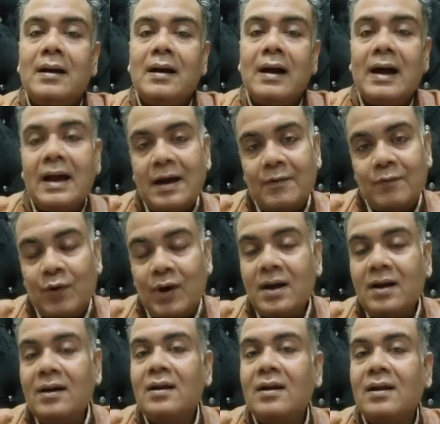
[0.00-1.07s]
I have
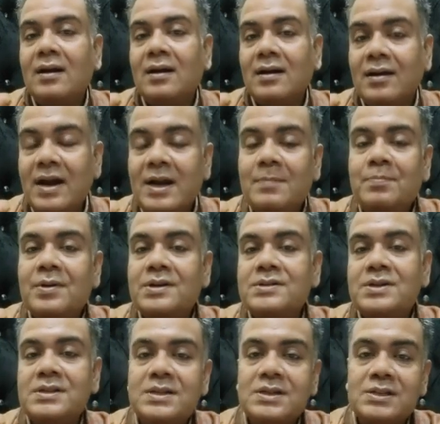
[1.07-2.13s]
won great
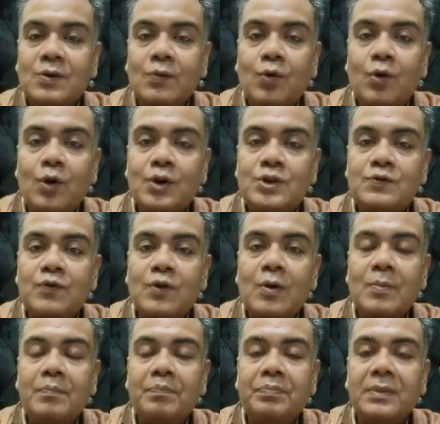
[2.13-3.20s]
prestigious awards
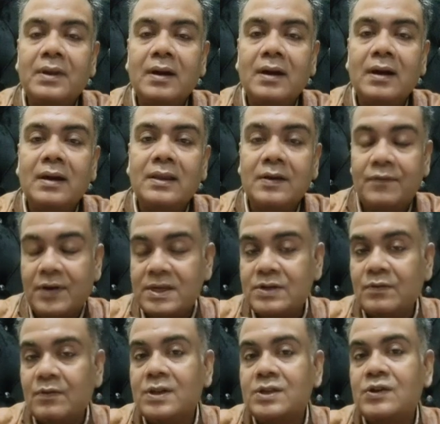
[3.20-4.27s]
from uh, the
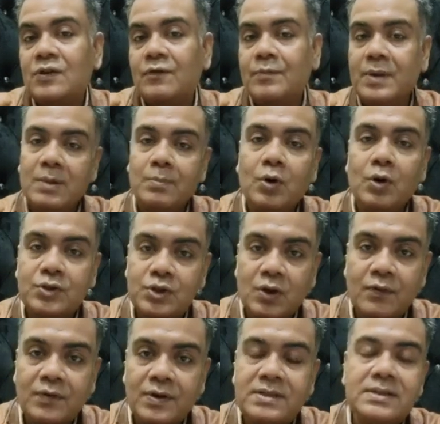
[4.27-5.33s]
festivals of mini box
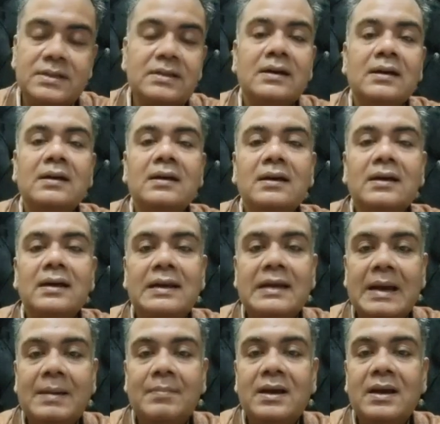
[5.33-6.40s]
office,
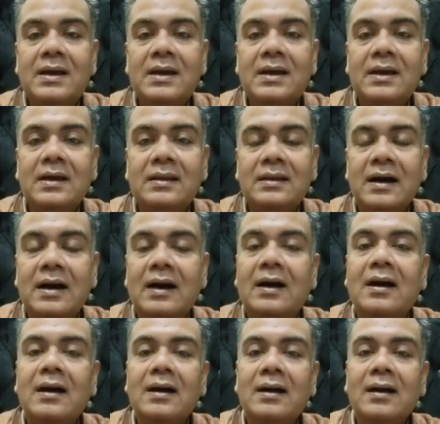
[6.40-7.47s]
namely
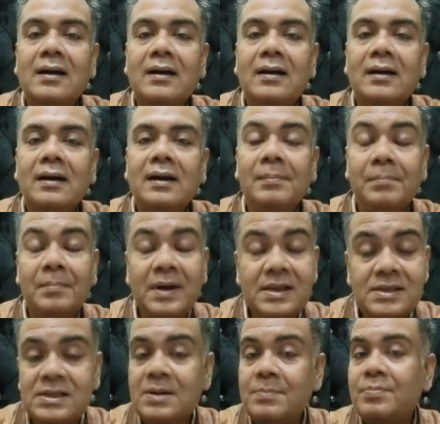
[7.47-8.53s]
the
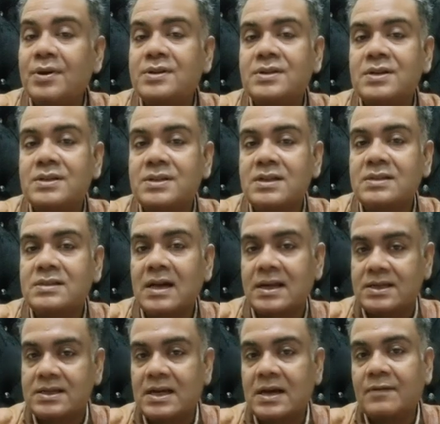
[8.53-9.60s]
immensely prestigious
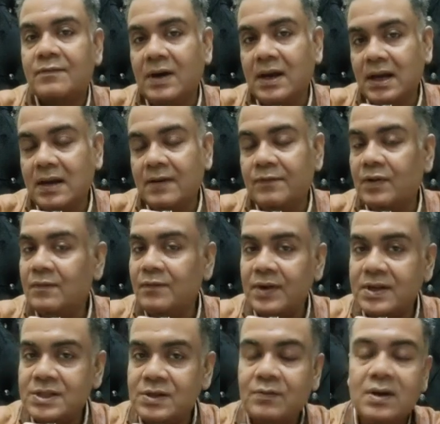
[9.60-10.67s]
Dadasaheb Phalke Film
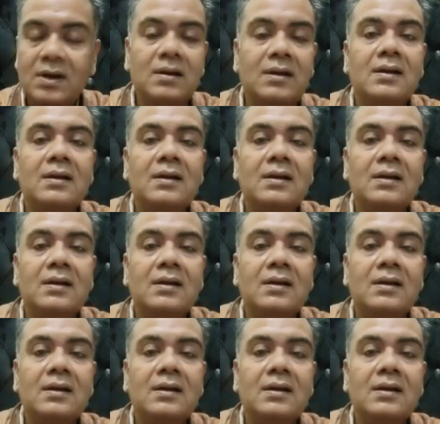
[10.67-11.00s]
Festival,